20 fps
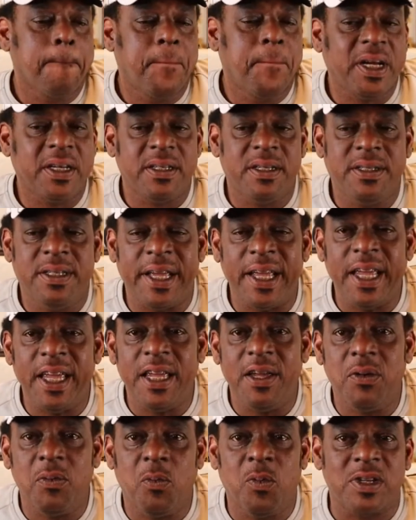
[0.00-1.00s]
But
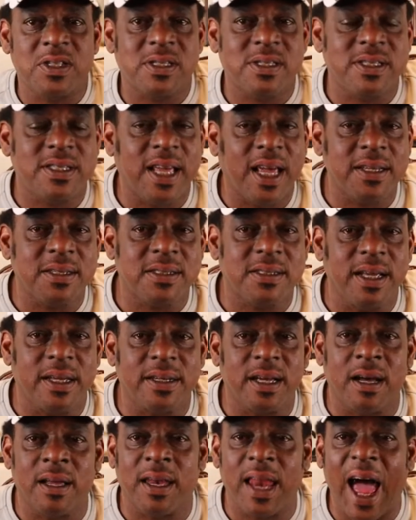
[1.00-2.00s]
D was
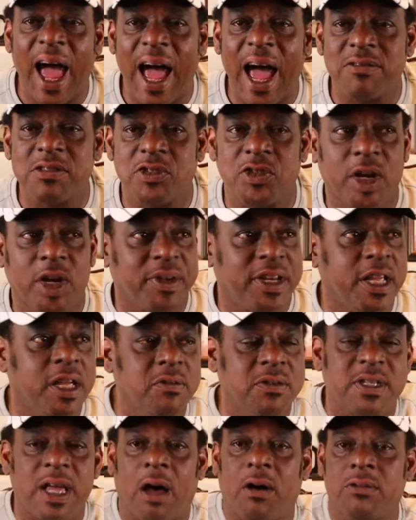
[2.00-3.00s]
testing a live stream and
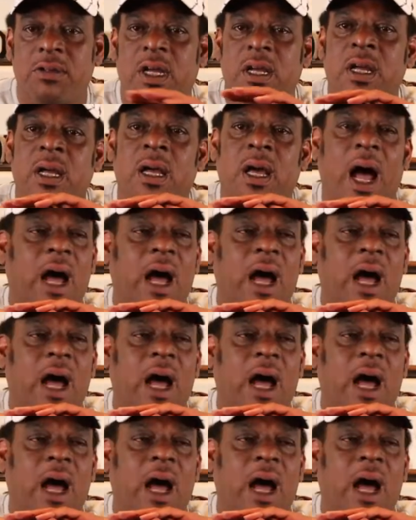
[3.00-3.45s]
he was out.